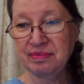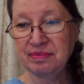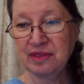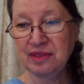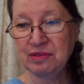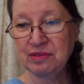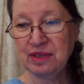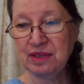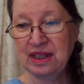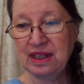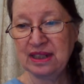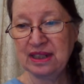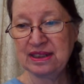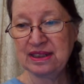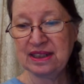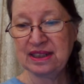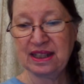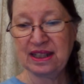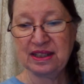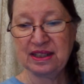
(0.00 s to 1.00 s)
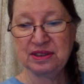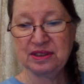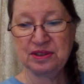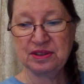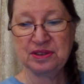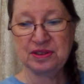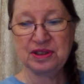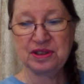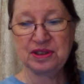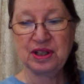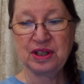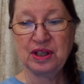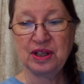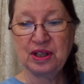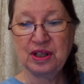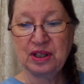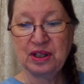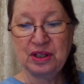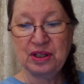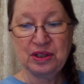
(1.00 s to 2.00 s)
what did I say?
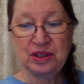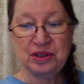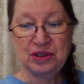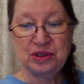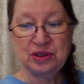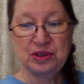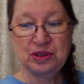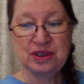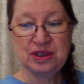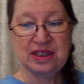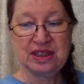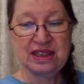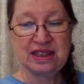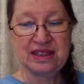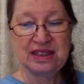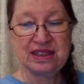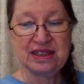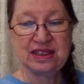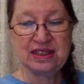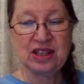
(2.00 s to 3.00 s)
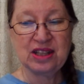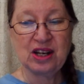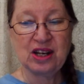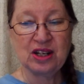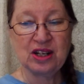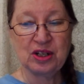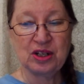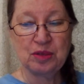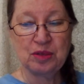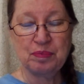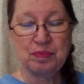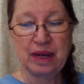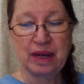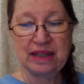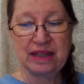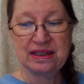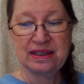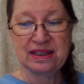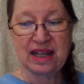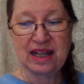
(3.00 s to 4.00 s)
Whose list is longer?
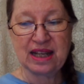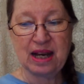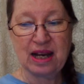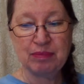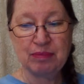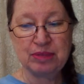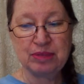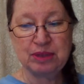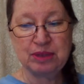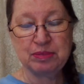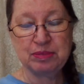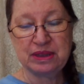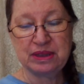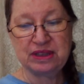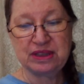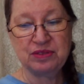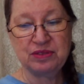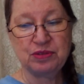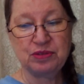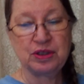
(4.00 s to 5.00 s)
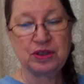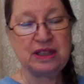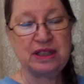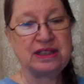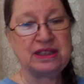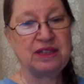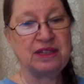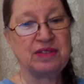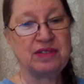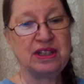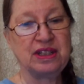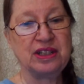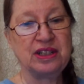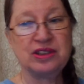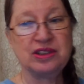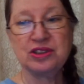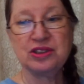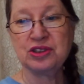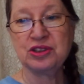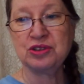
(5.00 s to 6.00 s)
Biden's accomplishments in 47
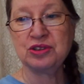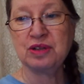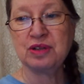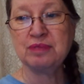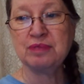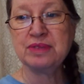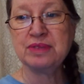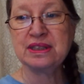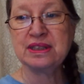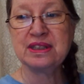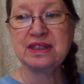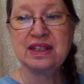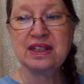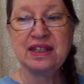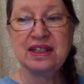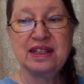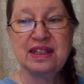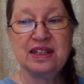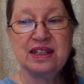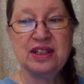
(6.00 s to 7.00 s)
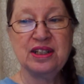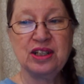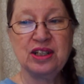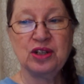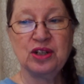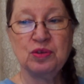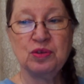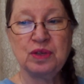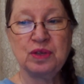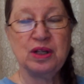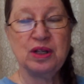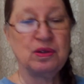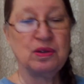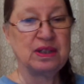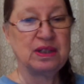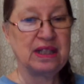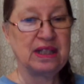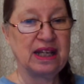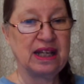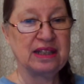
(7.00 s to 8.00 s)
years or Trump's? We know
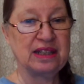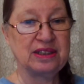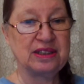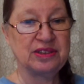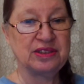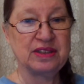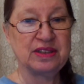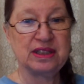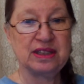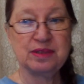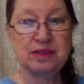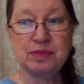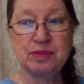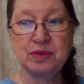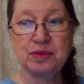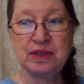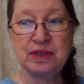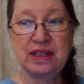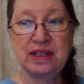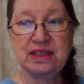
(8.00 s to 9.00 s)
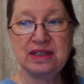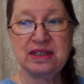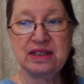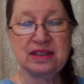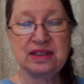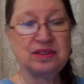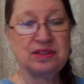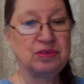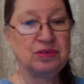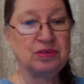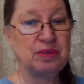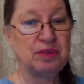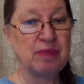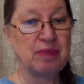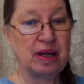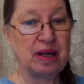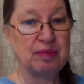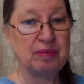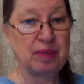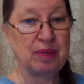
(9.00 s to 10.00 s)
what the answer is, but we need to
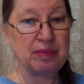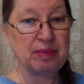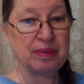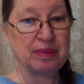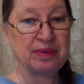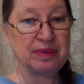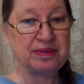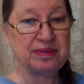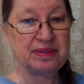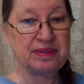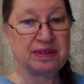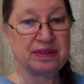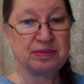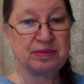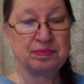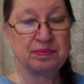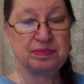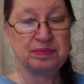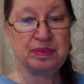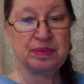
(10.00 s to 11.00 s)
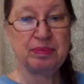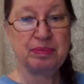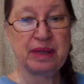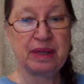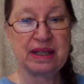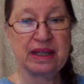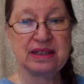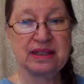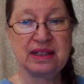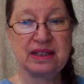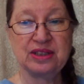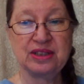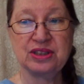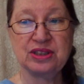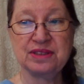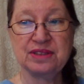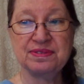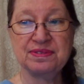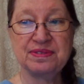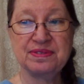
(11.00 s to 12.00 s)
remind people to be paying
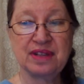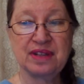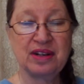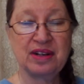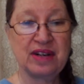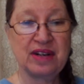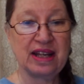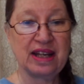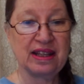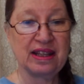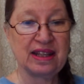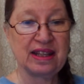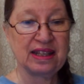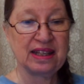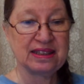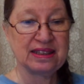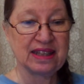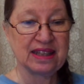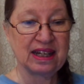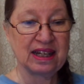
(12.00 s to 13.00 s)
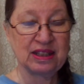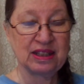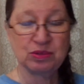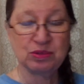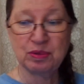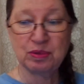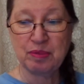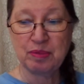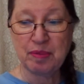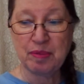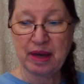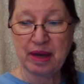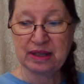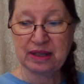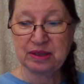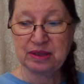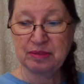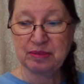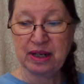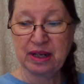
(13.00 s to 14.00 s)
attention. All right. Thanks, guys. We'll be
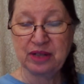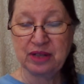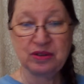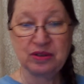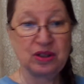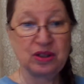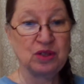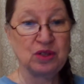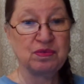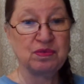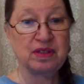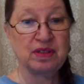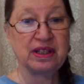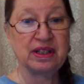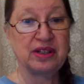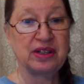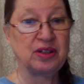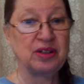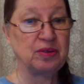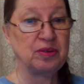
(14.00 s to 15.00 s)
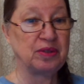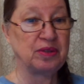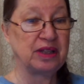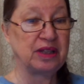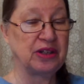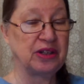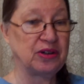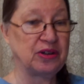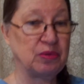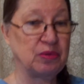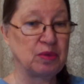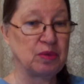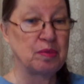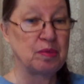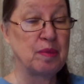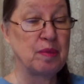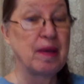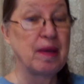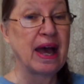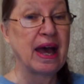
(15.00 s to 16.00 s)
back tomorrow, and hopefully Larry will
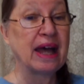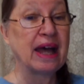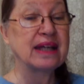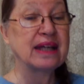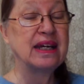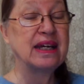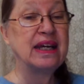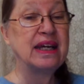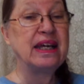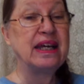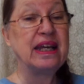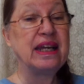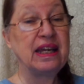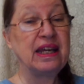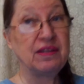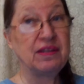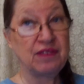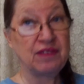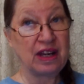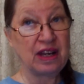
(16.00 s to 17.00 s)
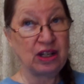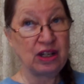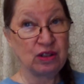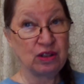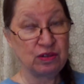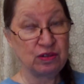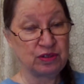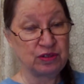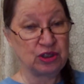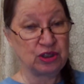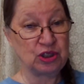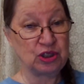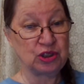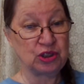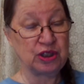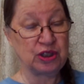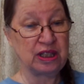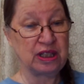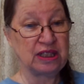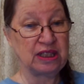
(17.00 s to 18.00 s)
be back. If I know for
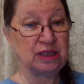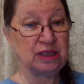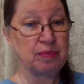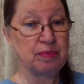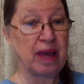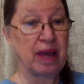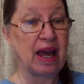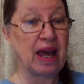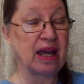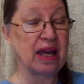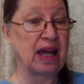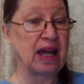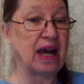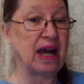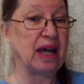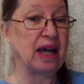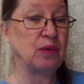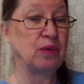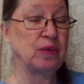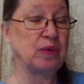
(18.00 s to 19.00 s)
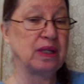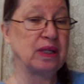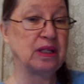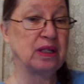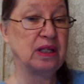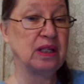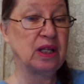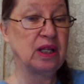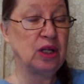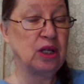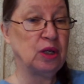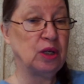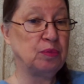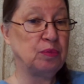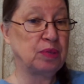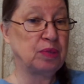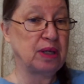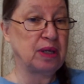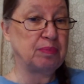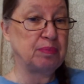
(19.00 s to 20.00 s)
sure he's back, I will
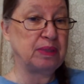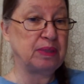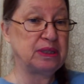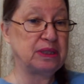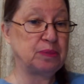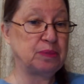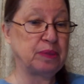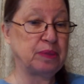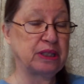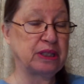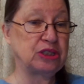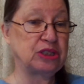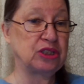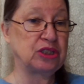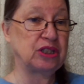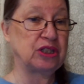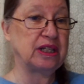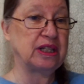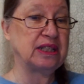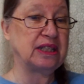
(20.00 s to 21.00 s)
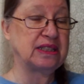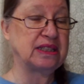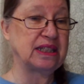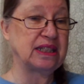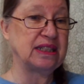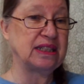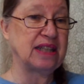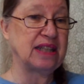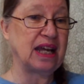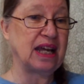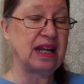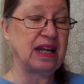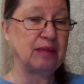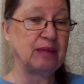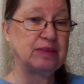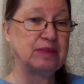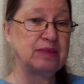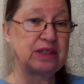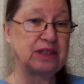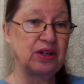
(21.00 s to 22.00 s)
put up his picture. And
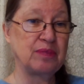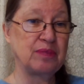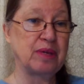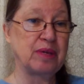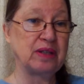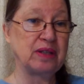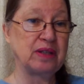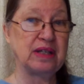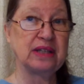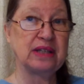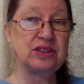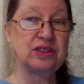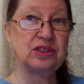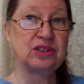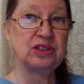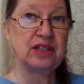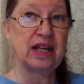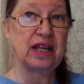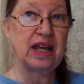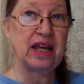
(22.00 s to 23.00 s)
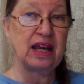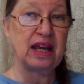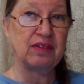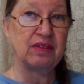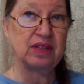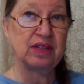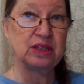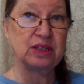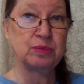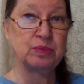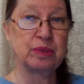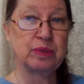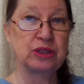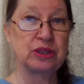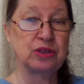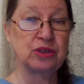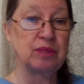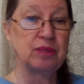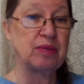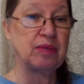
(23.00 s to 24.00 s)
I'm sorry about yesterday having his
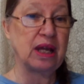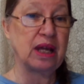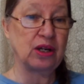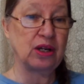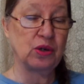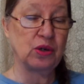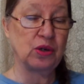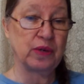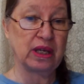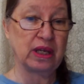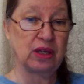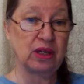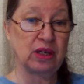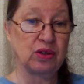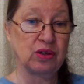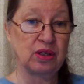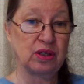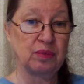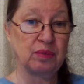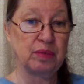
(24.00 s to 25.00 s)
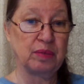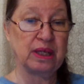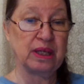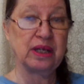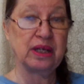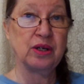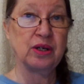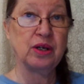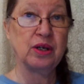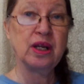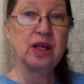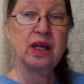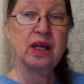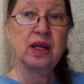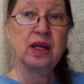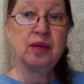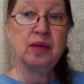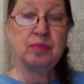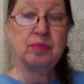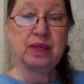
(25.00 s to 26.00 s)
picture up, not knowing he couldn't be here,
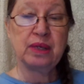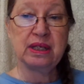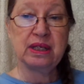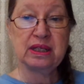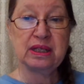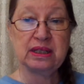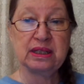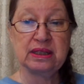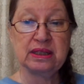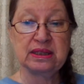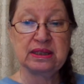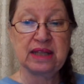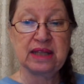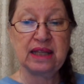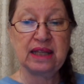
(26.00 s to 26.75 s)
because